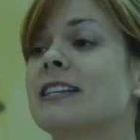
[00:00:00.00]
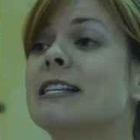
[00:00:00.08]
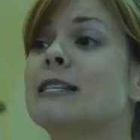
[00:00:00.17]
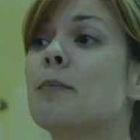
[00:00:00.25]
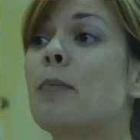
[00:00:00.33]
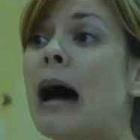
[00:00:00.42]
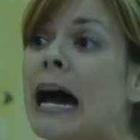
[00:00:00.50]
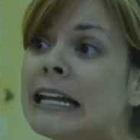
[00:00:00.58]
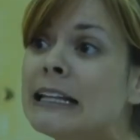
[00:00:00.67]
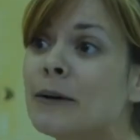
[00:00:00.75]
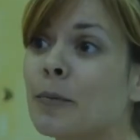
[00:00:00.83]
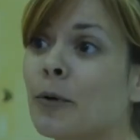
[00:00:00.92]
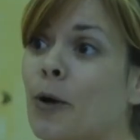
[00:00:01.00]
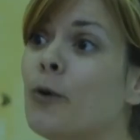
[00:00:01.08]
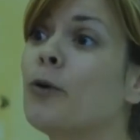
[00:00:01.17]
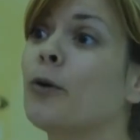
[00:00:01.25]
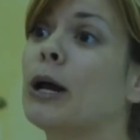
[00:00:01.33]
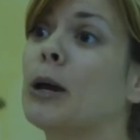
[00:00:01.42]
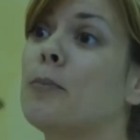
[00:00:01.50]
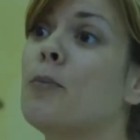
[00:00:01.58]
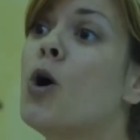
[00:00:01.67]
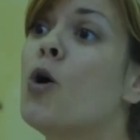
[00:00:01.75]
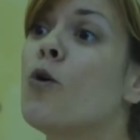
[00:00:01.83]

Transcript: this is a pilot program